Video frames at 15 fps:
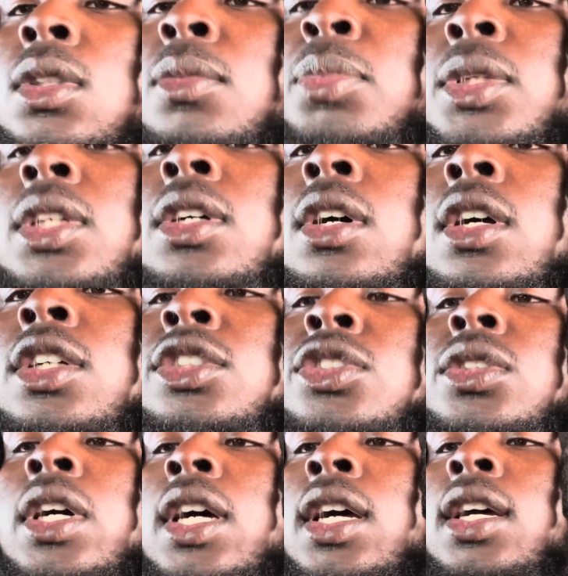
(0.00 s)
put the car in
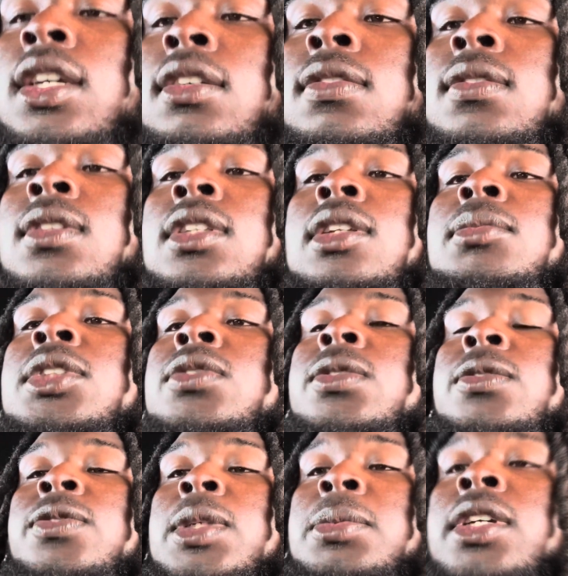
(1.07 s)
drive. Let me flip the